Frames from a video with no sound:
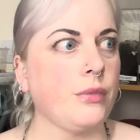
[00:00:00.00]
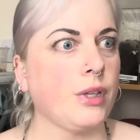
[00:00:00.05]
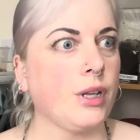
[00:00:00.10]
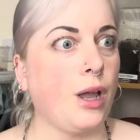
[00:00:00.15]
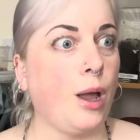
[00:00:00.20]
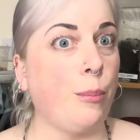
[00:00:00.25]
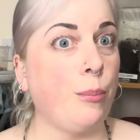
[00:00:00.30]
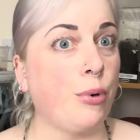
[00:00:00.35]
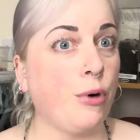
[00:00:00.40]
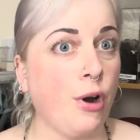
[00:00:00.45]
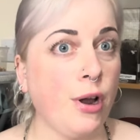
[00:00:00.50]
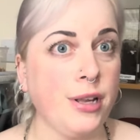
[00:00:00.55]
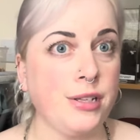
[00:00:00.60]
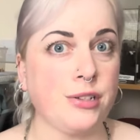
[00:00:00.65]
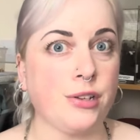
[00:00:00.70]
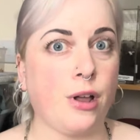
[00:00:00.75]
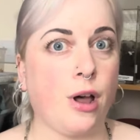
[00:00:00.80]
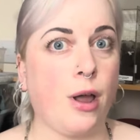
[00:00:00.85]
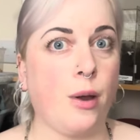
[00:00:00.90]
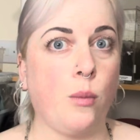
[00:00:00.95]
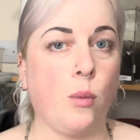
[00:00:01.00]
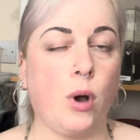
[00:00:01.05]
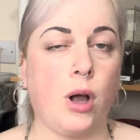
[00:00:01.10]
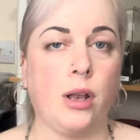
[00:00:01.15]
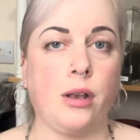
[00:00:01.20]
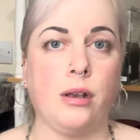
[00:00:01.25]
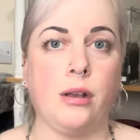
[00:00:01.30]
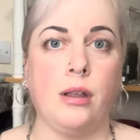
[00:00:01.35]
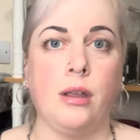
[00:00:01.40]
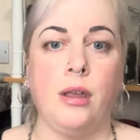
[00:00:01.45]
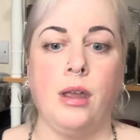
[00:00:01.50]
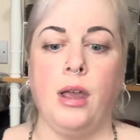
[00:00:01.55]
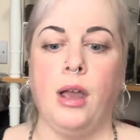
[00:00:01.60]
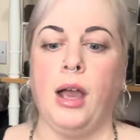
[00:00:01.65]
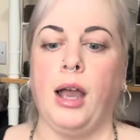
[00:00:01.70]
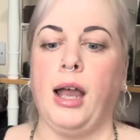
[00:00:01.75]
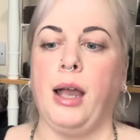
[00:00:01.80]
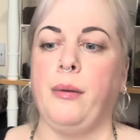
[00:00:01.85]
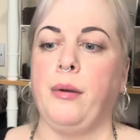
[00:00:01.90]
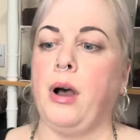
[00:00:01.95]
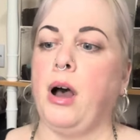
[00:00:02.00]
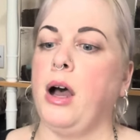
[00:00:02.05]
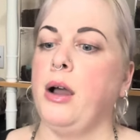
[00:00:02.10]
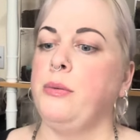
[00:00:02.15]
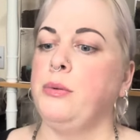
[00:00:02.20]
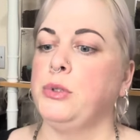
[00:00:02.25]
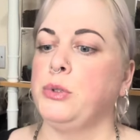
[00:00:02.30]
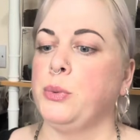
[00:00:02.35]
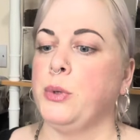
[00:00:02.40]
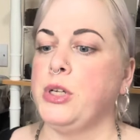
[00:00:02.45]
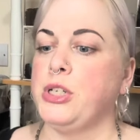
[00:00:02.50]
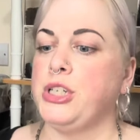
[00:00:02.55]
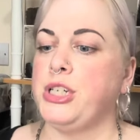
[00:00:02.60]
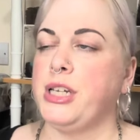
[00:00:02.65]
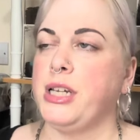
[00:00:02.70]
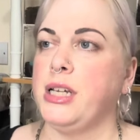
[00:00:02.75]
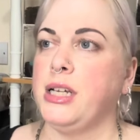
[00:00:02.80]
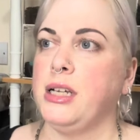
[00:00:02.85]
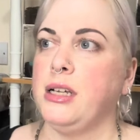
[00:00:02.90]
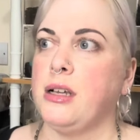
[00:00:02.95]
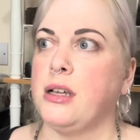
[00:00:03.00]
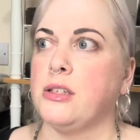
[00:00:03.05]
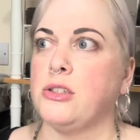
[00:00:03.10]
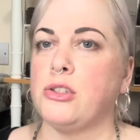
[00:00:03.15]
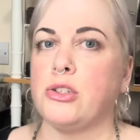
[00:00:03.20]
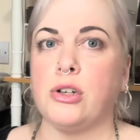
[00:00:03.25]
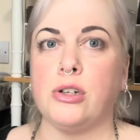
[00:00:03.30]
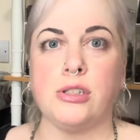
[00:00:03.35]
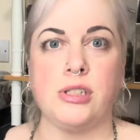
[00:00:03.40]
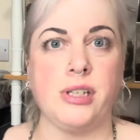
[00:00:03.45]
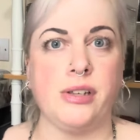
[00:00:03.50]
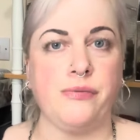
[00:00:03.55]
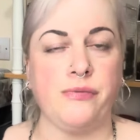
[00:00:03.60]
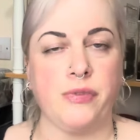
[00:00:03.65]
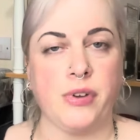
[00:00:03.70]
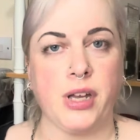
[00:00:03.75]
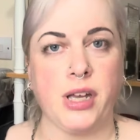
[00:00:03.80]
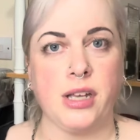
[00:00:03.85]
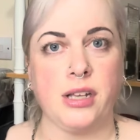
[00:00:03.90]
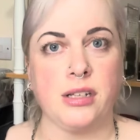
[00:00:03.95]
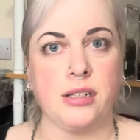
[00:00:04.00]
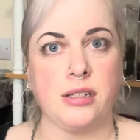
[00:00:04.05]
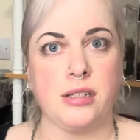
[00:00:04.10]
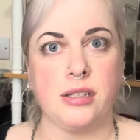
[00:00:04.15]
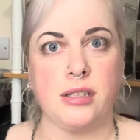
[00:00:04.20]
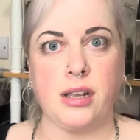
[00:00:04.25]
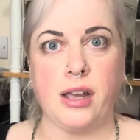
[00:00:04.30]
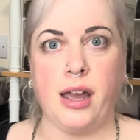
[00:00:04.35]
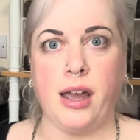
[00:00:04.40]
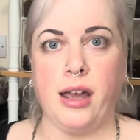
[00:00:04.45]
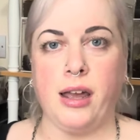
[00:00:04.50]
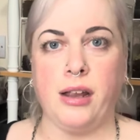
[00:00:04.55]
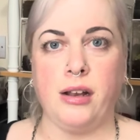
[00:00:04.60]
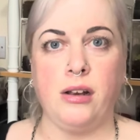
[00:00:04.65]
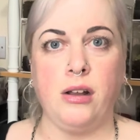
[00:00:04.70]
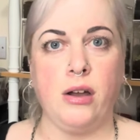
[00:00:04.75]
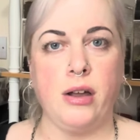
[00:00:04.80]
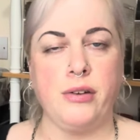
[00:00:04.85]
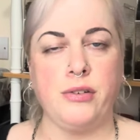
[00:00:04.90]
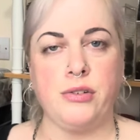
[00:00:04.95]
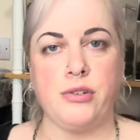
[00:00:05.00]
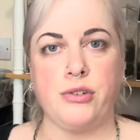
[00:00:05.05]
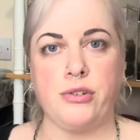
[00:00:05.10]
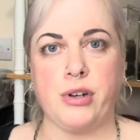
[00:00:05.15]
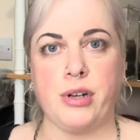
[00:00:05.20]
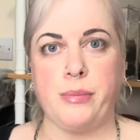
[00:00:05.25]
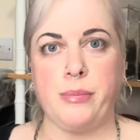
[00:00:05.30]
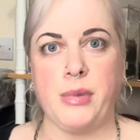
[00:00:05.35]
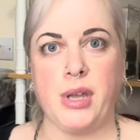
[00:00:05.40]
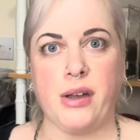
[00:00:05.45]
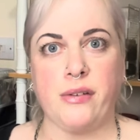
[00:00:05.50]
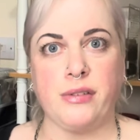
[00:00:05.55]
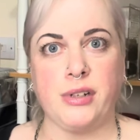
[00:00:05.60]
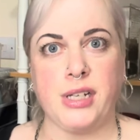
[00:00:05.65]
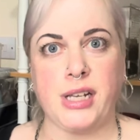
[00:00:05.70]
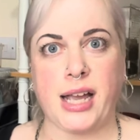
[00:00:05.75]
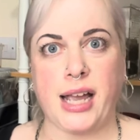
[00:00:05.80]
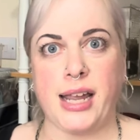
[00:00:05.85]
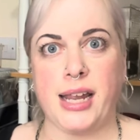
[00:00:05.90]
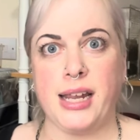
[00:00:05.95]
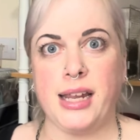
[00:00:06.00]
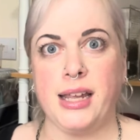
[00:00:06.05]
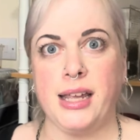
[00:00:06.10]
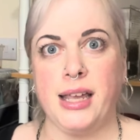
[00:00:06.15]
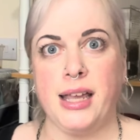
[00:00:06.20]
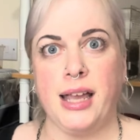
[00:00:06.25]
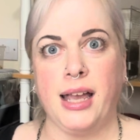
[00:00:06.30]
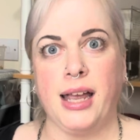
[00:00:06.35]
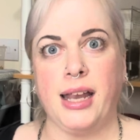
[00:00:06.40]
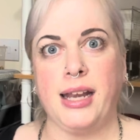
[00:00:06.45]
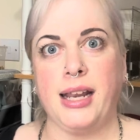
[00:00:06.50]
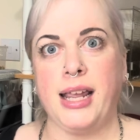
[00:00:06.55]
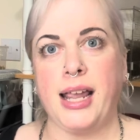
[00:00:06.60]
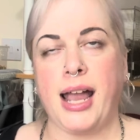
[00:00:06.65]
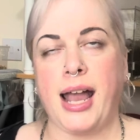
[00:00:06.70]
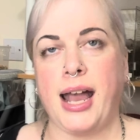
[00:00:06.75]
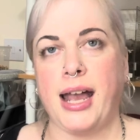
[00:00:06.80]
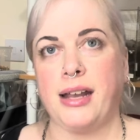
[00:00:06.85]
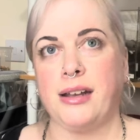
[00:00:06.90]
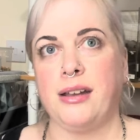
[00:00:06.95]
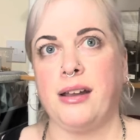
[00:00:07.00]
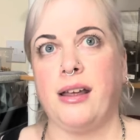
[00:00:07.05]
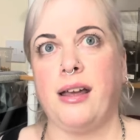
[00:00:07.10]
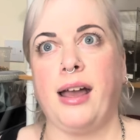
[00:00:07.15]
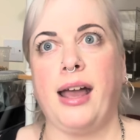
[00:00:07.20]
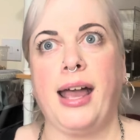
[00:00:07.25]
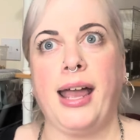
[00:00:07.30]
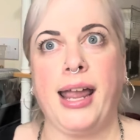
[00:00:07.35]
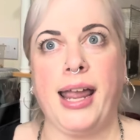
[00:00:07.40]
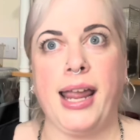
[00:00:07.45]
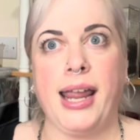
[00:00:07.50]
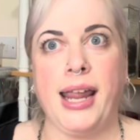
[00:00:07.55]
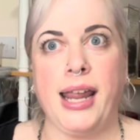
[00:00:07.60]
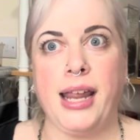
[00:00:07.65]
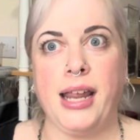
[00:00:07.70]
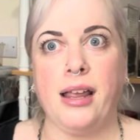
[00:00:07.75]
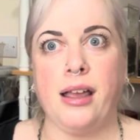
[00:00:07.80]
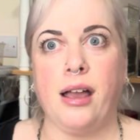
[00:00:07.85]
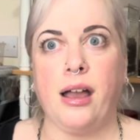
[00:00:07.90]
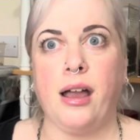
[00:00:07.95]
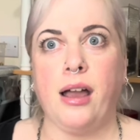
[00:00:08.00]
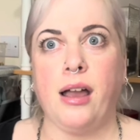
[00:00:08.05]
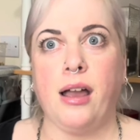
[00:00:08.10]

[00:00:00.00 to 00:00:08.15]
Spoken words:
a prize that I won. I was watching Scott's Inverts live stream the other day, and he had a